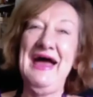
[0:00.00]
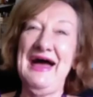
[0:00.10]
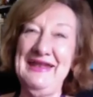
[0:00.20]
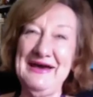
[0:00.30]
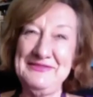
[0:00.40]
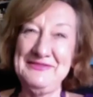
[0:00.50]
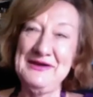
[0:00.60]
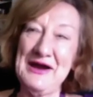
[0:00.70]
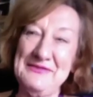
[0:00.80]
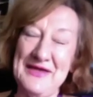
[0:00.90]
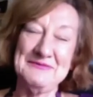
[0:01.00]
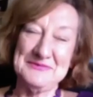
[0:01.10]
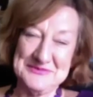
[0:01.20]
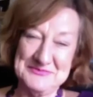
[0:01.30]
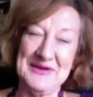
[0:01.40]
And I think that
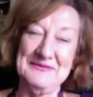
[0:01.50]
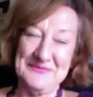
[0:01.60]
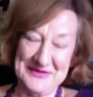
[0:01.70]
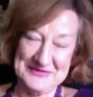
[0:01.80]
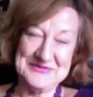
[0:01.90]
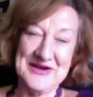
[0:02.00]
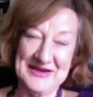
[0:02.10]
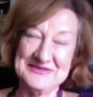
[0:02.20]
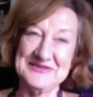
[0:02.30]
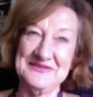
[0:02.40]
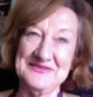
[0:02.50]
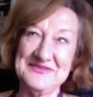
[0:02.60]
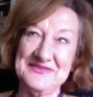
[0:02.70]
was one of the attractions